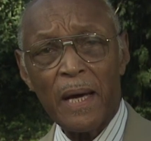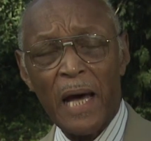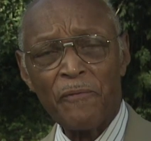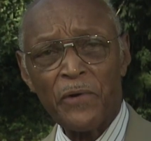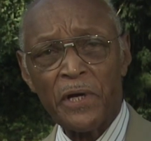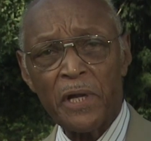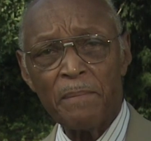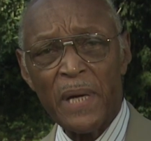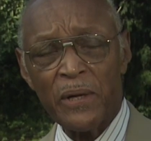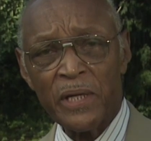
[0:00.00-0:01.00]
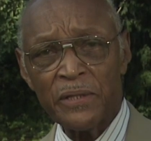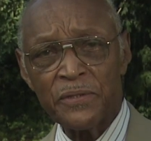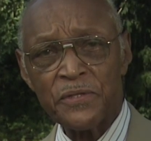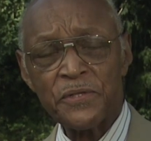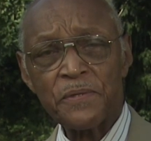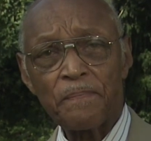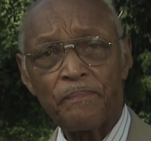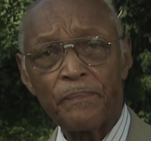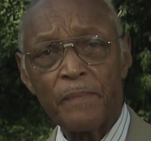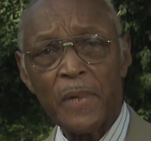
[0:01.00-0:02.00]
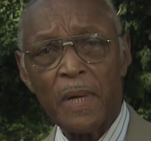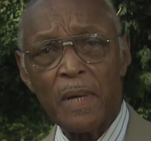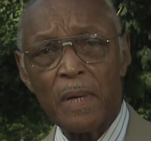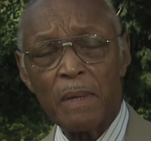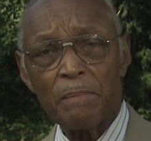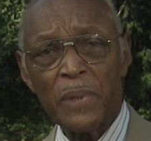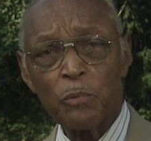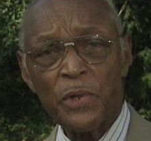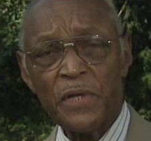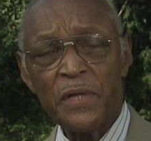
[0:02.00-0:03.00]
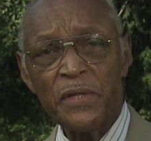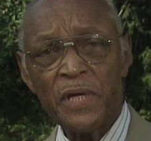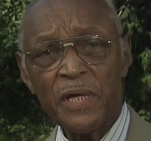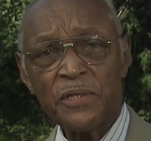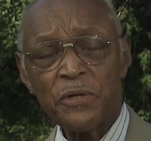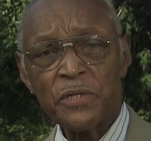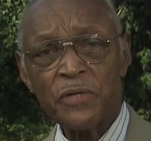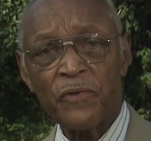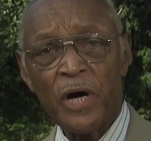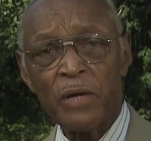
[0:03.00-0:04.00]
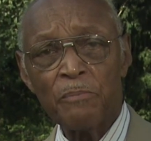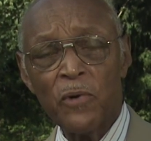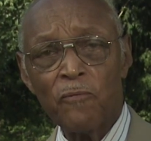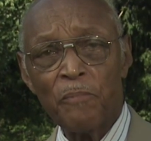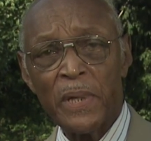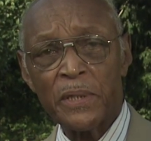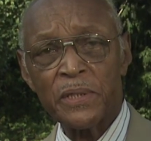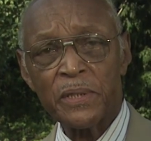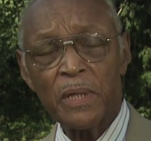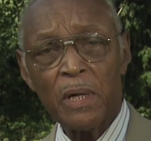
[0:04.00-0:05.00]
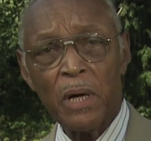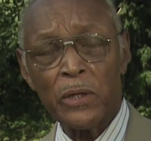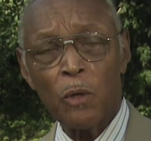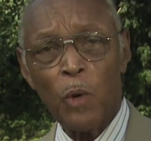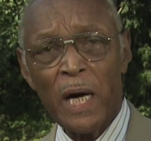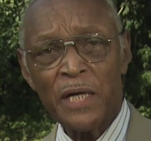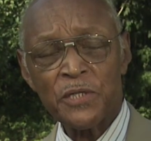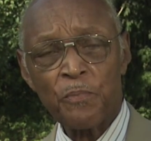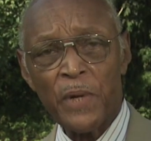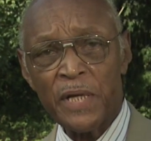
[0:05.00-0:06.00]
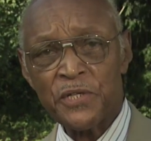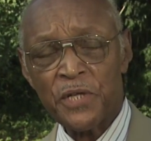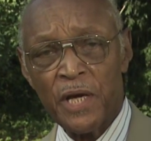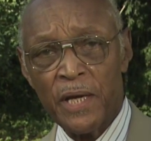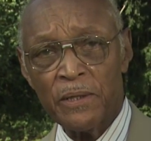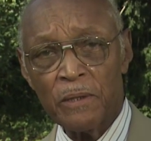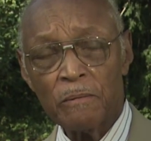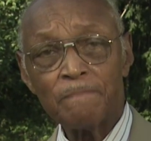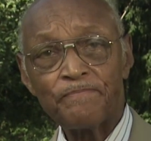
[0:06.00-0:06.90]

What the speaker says: African Americans, but within the Church of God movement on a widespread scale.